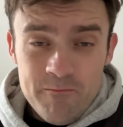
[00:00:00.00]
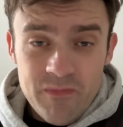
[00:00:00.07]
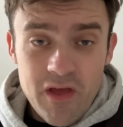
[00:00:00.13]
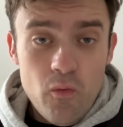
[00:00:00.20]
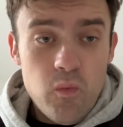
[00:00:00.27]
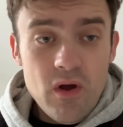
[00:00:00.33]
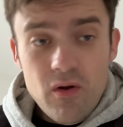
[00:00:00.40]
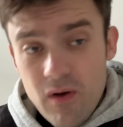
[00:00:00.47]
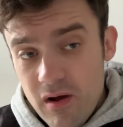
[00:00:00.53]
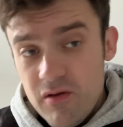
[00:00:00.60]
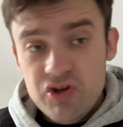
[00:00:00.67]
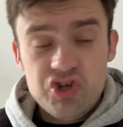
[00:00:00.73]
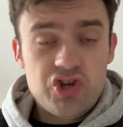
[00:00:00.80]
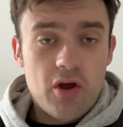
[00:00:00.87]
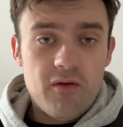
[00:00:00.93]
They will
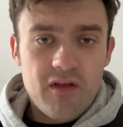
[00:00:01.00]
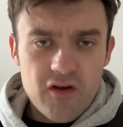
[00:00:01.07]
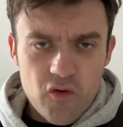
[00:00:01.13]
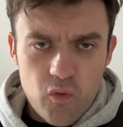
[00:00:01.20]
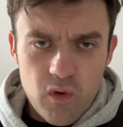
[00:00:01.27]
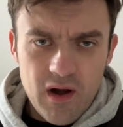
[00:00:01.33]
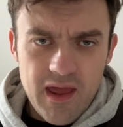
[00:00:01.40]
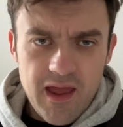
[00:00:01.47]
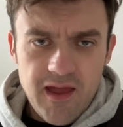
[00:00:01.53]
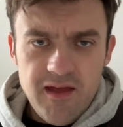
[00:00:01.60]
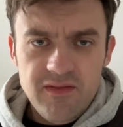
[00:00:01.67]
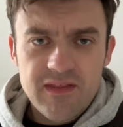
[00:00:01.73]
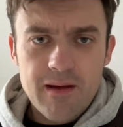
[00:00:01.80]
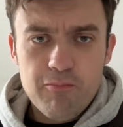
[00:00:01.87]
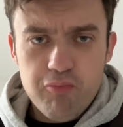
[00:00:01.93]
show their quality,
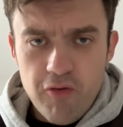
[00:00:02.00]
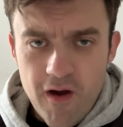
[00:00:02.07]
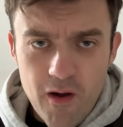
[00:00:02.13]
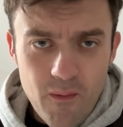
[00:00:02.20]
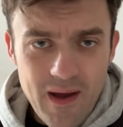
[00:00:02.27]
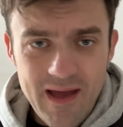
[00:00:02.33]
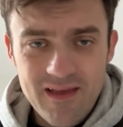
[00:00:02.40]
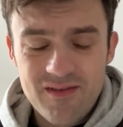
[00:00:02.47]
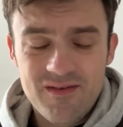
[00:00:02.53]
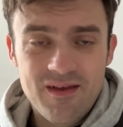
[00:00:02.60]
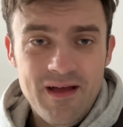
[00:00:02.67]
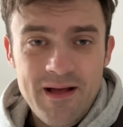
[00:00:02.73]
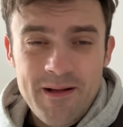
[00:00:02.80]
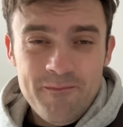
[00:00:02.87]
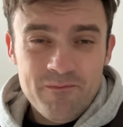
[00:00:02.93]
their prowess.
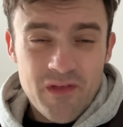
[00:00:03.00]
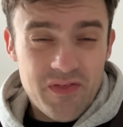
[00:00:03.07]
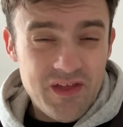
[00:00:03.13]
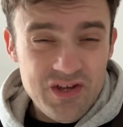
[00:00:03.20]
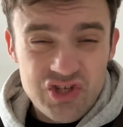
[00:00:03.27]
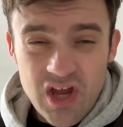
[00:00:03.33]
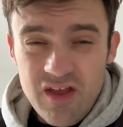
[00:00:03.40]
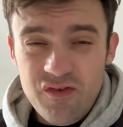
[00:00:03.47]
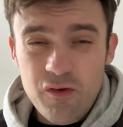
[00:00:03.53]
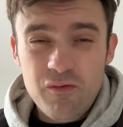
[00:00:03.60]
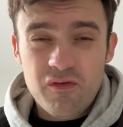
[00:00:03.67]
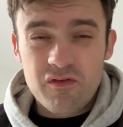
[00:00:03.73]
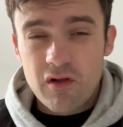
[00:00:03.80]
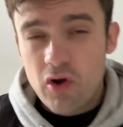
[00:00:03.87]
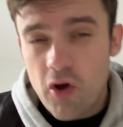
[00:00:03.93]
I think Jesus
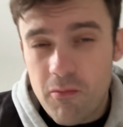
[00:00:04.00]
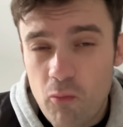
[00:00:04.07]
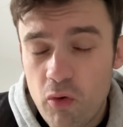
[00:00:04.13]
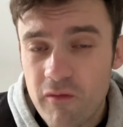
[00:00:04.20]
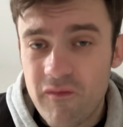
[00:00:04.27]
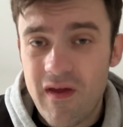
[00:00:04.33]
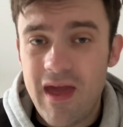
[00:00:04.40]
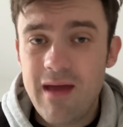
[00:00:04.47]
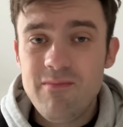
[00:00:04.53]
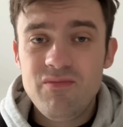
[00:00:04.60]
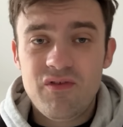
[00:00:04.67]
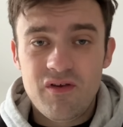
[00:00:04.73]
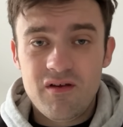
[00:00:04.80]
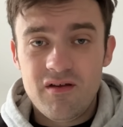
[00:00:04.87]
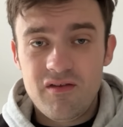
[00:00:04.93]
is a lot more for him
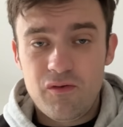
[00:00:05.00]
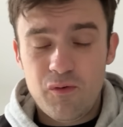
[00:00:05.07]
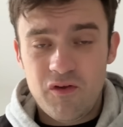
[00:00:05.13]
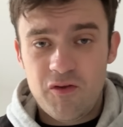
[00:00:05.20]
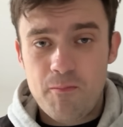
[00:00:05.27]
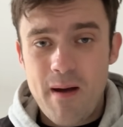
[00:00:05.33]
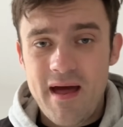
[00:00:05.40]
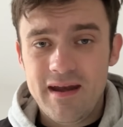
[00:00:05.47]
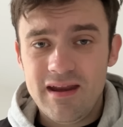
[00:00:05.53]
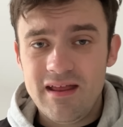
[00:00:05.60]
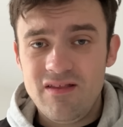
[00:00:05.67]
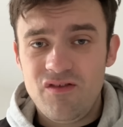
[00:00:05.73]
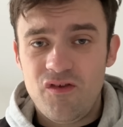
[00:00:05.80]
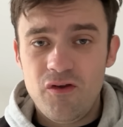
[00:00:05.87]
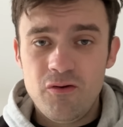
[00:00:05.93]
to expand
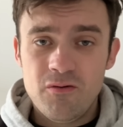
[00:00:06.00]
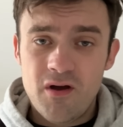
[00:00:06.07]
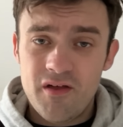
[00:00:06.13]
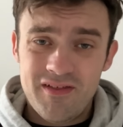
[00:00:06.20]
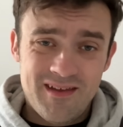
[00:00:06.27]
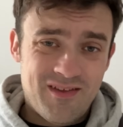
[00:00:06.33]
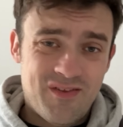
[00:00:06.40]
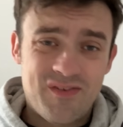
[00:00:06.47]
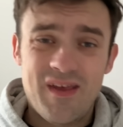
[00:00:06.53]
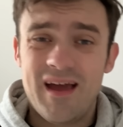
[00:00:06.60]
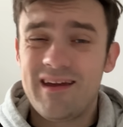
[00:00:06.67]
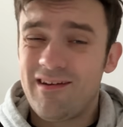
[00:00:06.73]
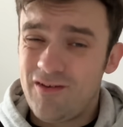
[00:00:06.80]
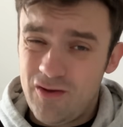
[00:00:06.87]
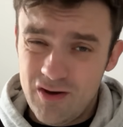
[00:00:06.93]
into. I think
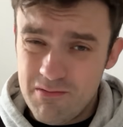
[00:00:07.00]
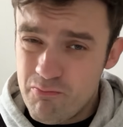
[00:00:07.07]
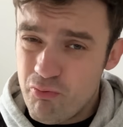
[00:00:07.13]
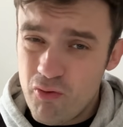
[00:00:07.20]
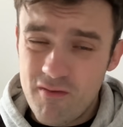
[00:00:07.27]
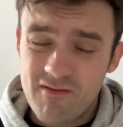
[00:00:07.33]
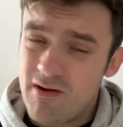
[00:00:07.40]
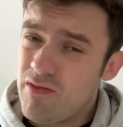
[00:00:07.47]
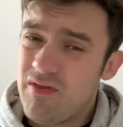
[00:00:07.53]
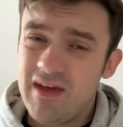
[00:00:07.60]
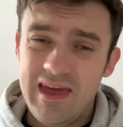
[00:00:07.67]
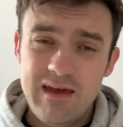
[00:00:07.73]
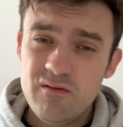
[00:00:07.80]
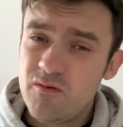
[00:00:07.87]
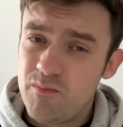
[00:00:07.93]
Saka could improve. I don't think
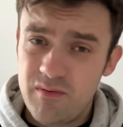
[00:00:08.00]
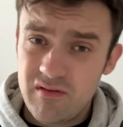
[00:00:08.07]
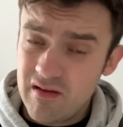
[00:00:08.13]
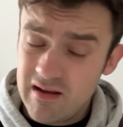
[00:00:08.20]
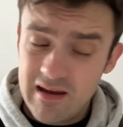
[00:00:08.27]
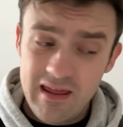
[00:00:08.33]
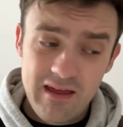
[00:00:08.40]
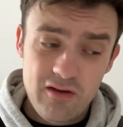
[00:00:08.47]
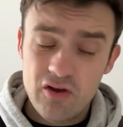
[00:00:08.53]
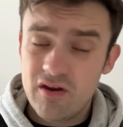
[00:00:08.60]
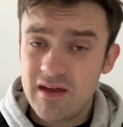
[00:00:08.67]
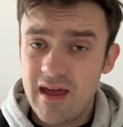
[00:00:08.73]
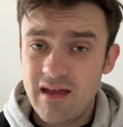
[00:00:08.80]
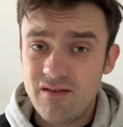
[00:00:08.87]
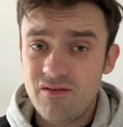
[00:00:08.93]
he was particularly good
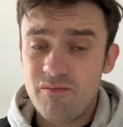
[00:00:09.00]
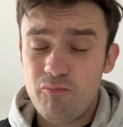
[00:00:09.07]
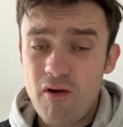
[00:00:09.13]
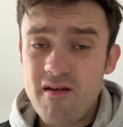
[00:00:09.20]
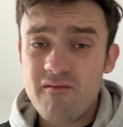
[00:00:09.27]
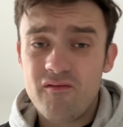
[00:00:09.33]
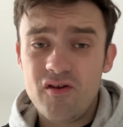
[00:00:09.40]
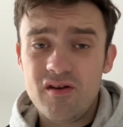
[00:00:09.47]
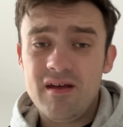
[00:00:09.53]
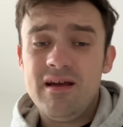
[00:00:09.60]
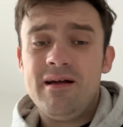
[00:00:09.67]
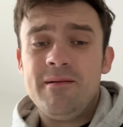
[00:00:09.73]
against Brentford.